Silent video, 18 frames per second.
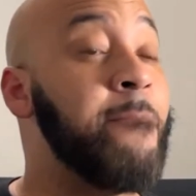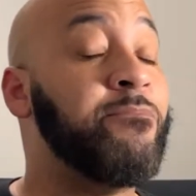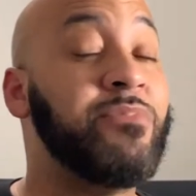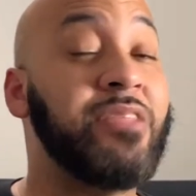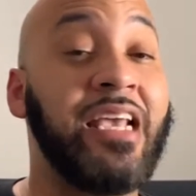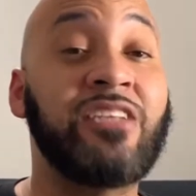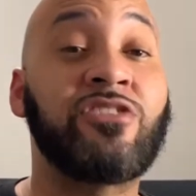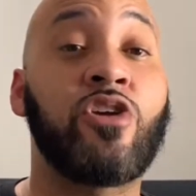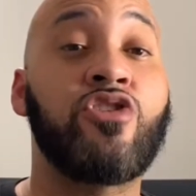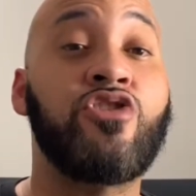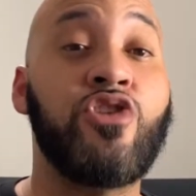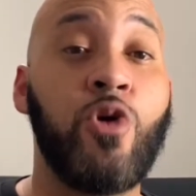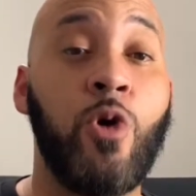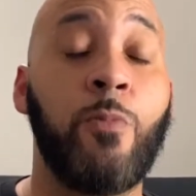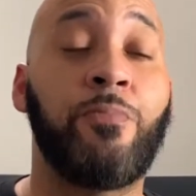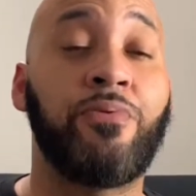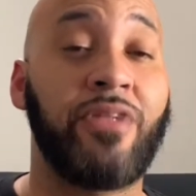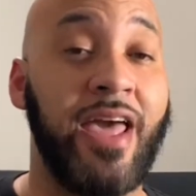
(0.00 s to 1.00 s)
These are
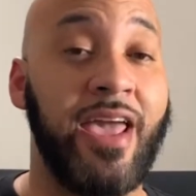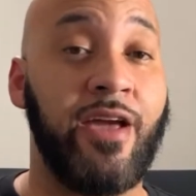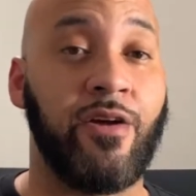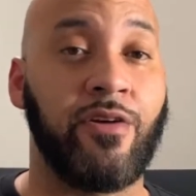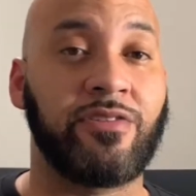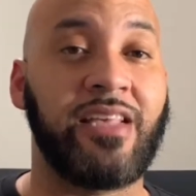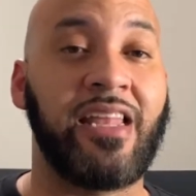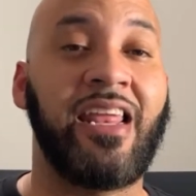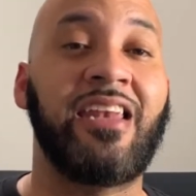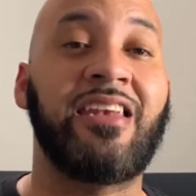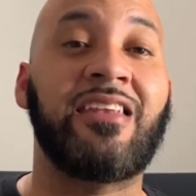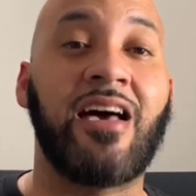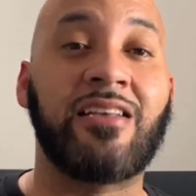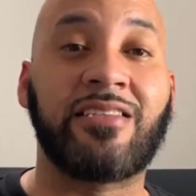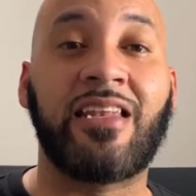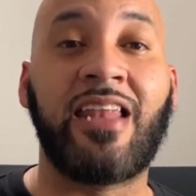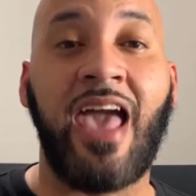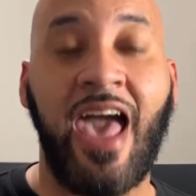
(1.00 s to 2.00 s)
new players that he
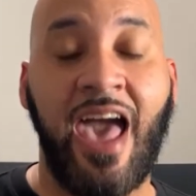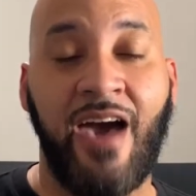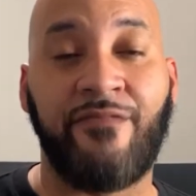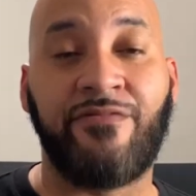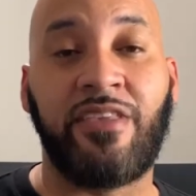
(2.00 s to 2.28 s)
doesn't have